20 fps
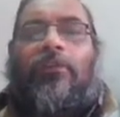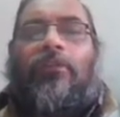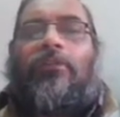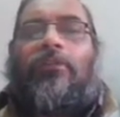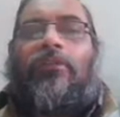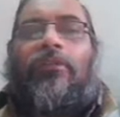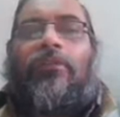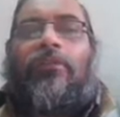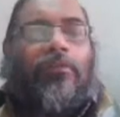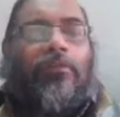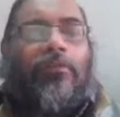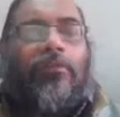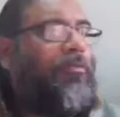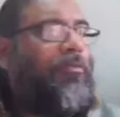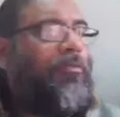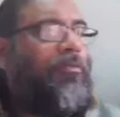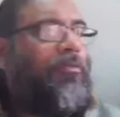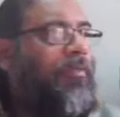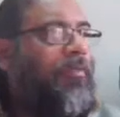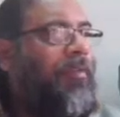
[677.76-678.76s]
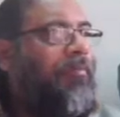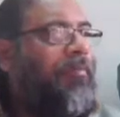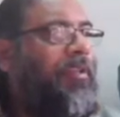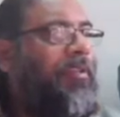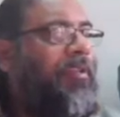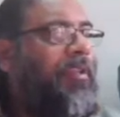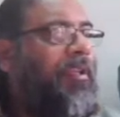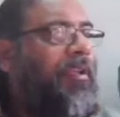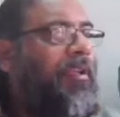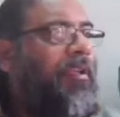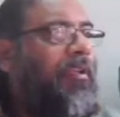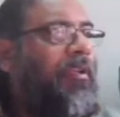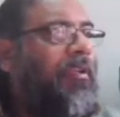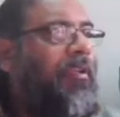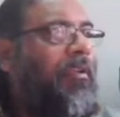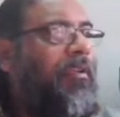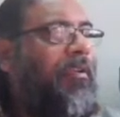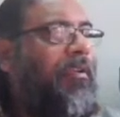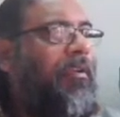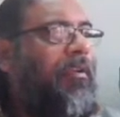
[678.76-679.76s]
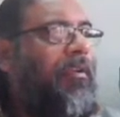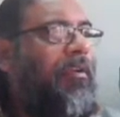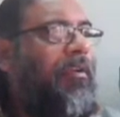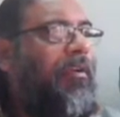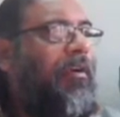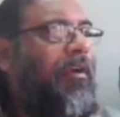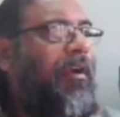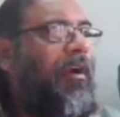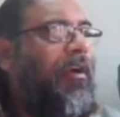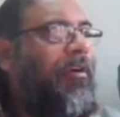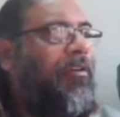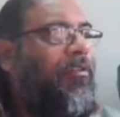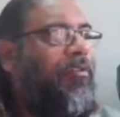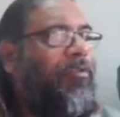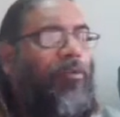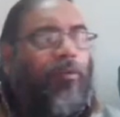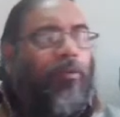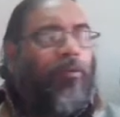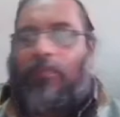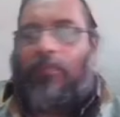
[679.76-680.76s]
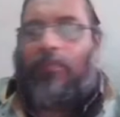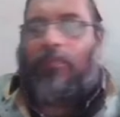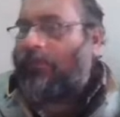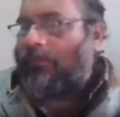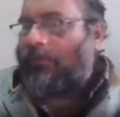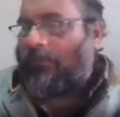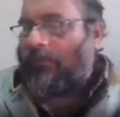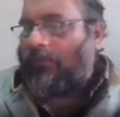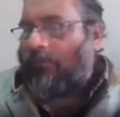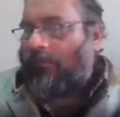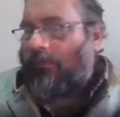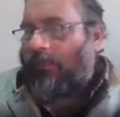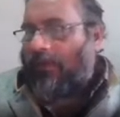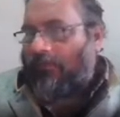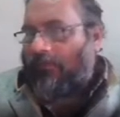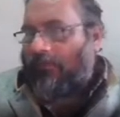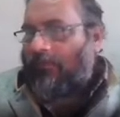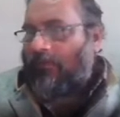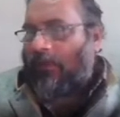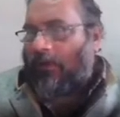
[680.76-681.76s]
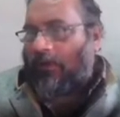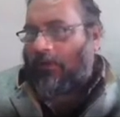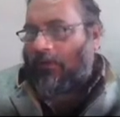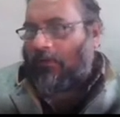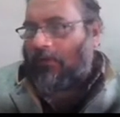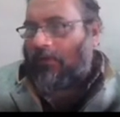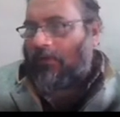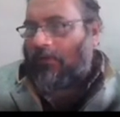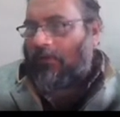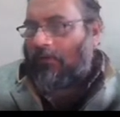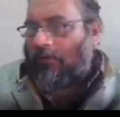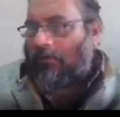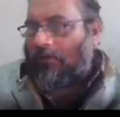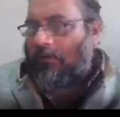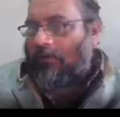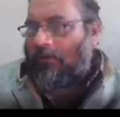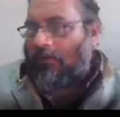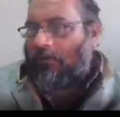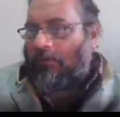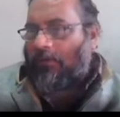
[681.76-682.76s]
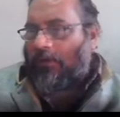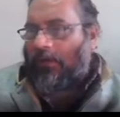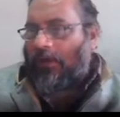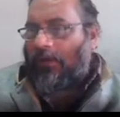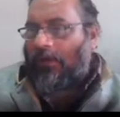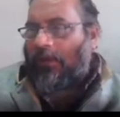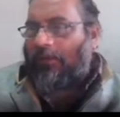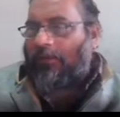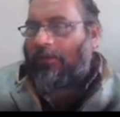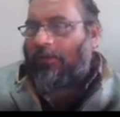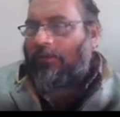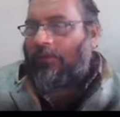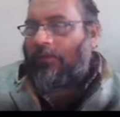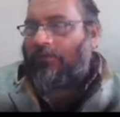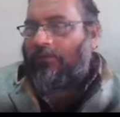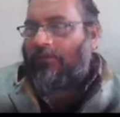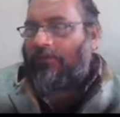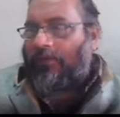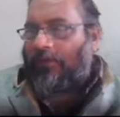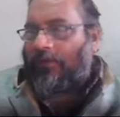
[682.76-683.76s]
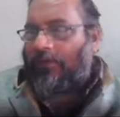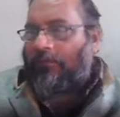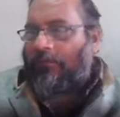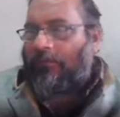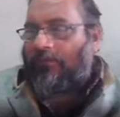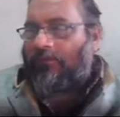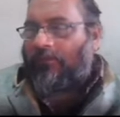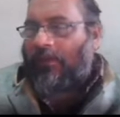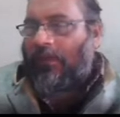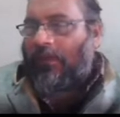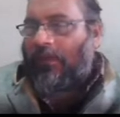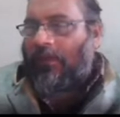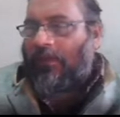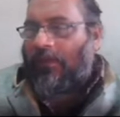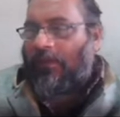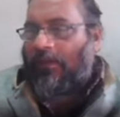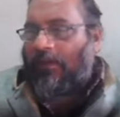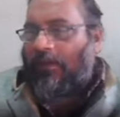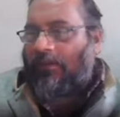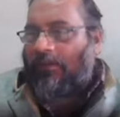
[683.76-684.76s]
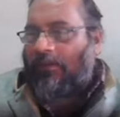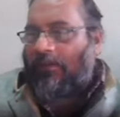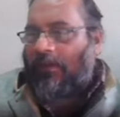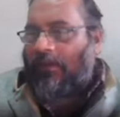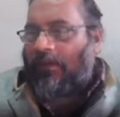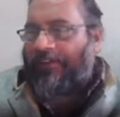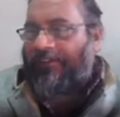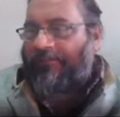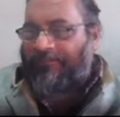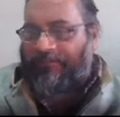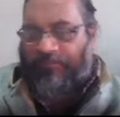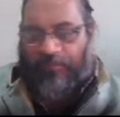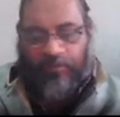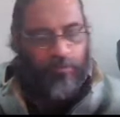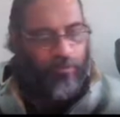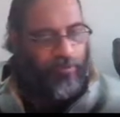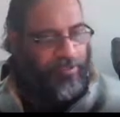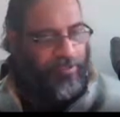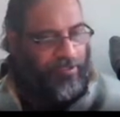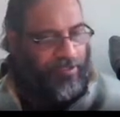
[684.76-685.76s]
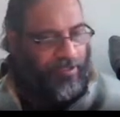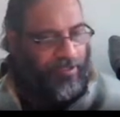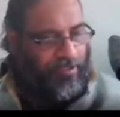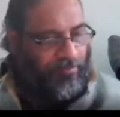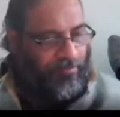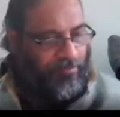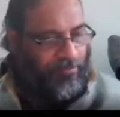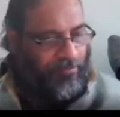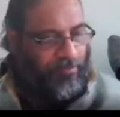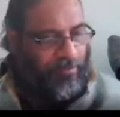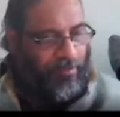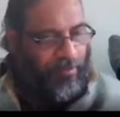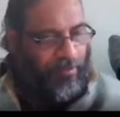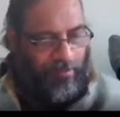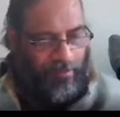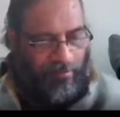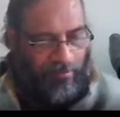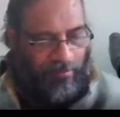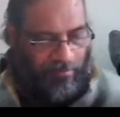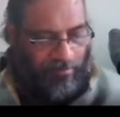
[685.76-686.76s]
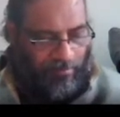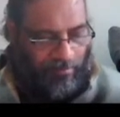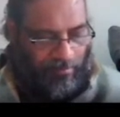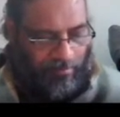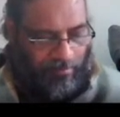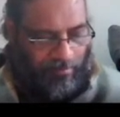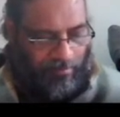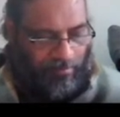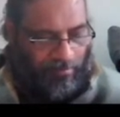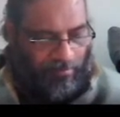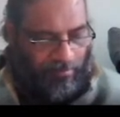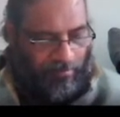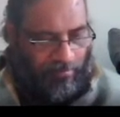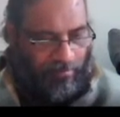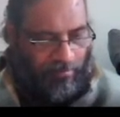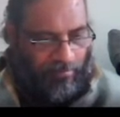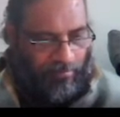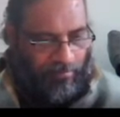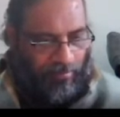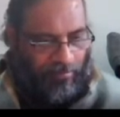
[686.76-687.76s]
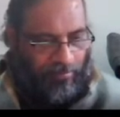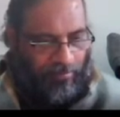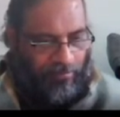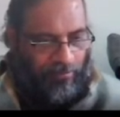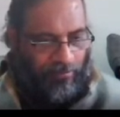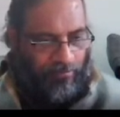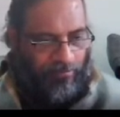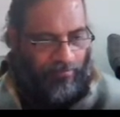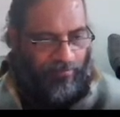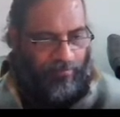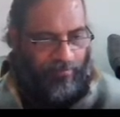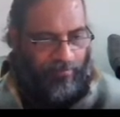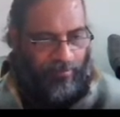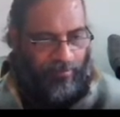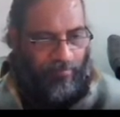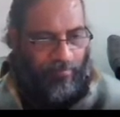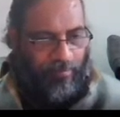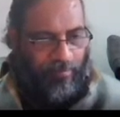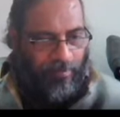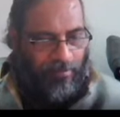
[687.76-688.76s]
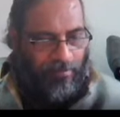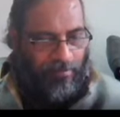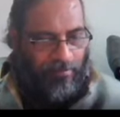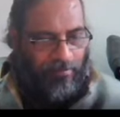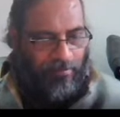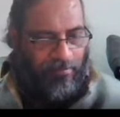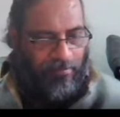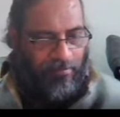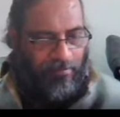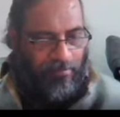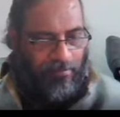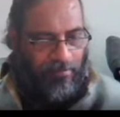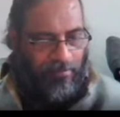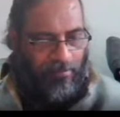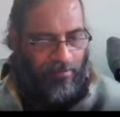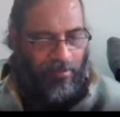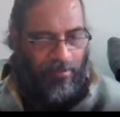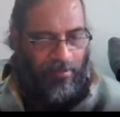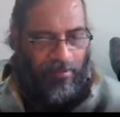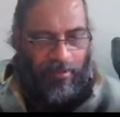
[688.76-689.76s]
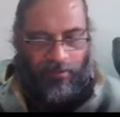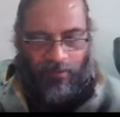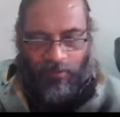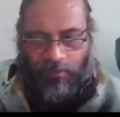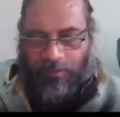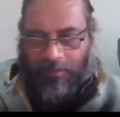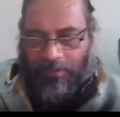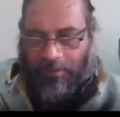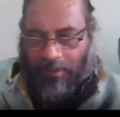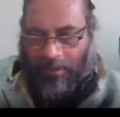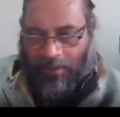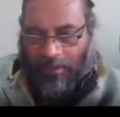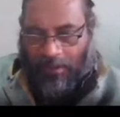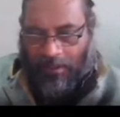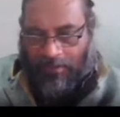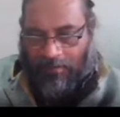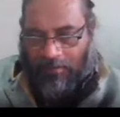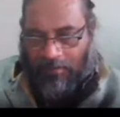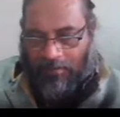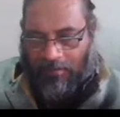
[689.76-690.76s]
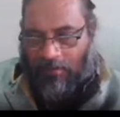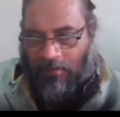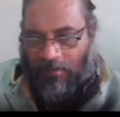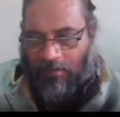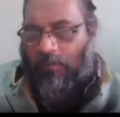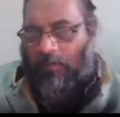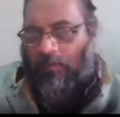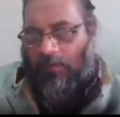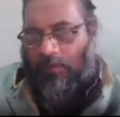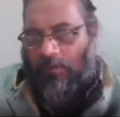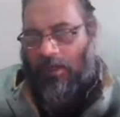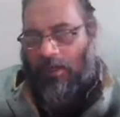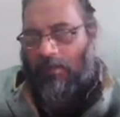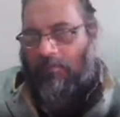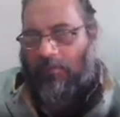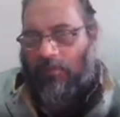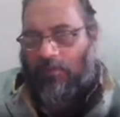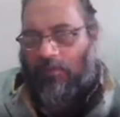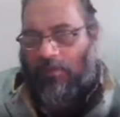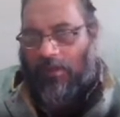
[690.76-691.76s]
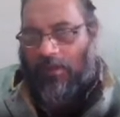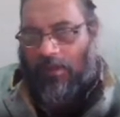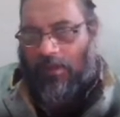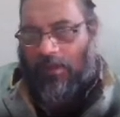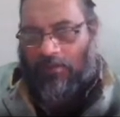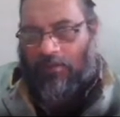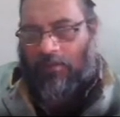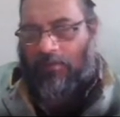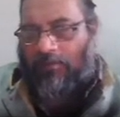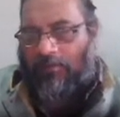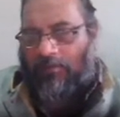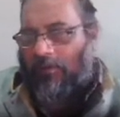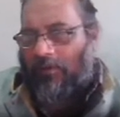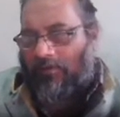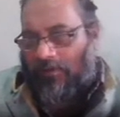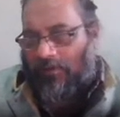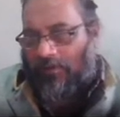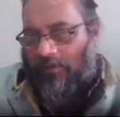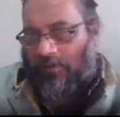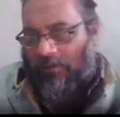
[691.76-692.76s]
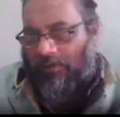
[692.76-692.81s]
So when we say Hadoop framework, so as I told framework, we can understand. So here you can assume framework. Here Hadoop is a collection of programs or collection of software.